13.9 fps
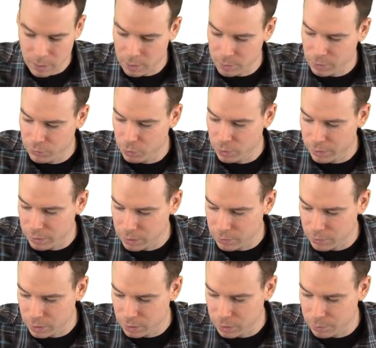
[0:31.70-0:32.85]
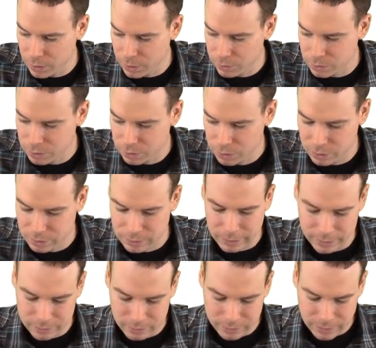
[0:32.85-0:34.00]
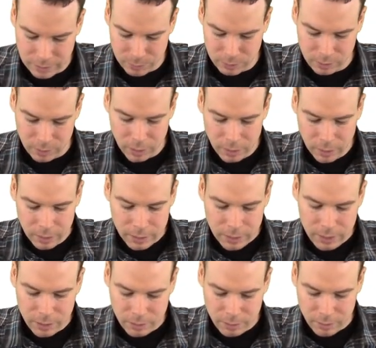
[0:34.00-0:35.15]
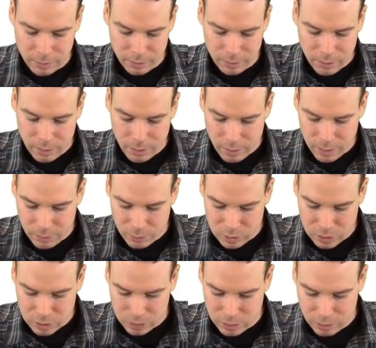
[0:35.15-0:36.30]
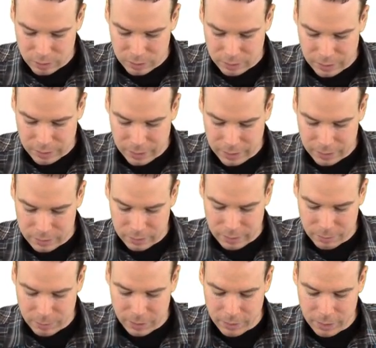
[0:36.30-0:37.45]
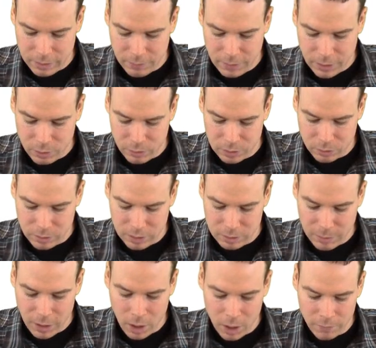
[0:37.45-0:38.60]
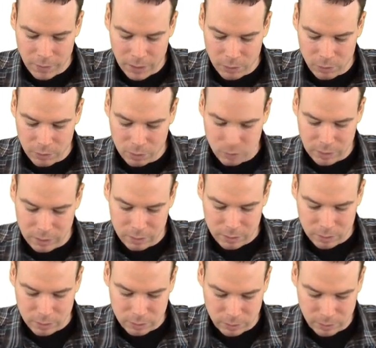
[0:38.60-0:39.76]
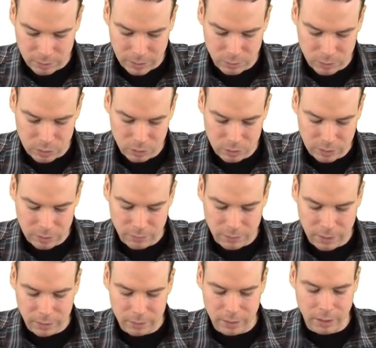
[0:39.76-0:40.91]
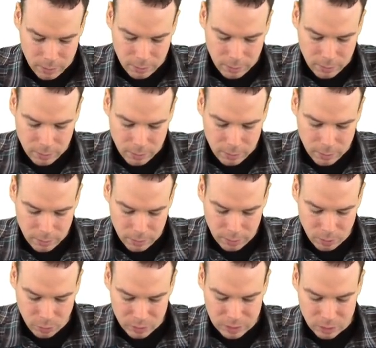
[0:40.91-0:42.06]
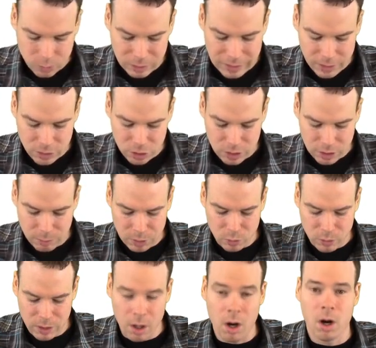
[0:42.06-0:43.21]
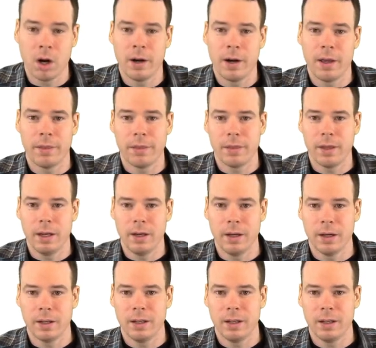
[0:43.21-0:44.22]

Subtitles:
If you want to think of it in comparison to just the last example, here I was just noticing that as I let my theta value increase, my r value increased. So I was using the fact that there was this relationship between r and theta.